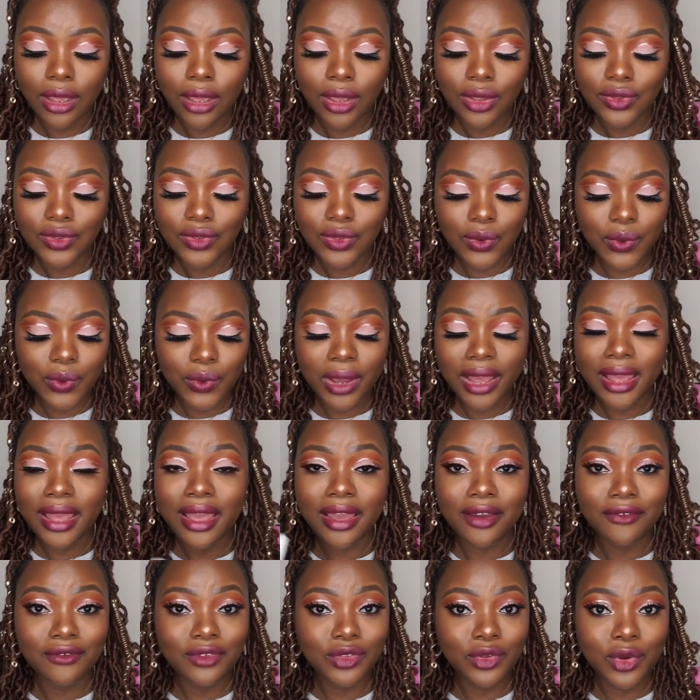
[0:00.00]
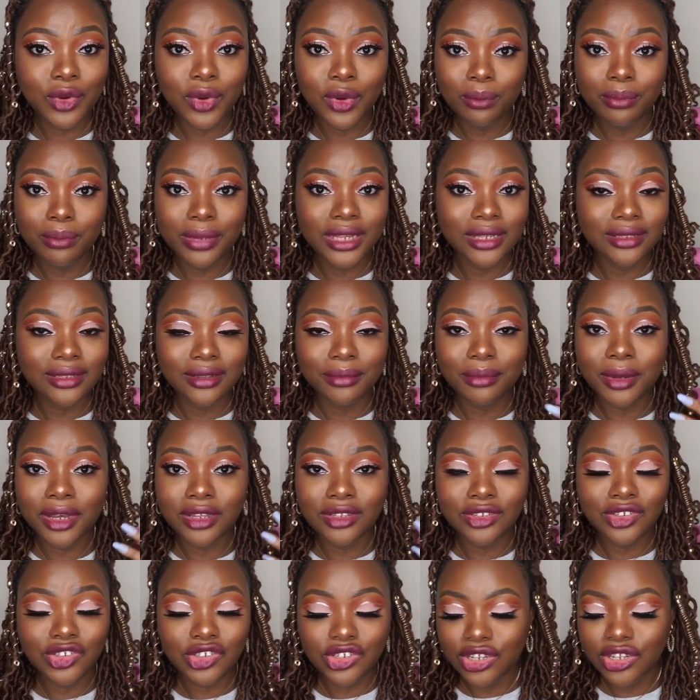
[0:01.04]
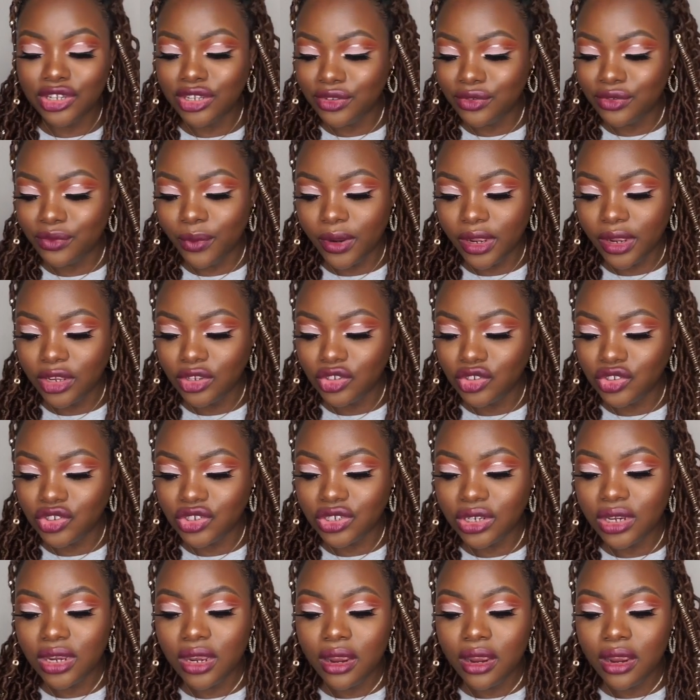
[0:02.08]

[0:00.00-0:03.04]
so I have no complaint about the shade range.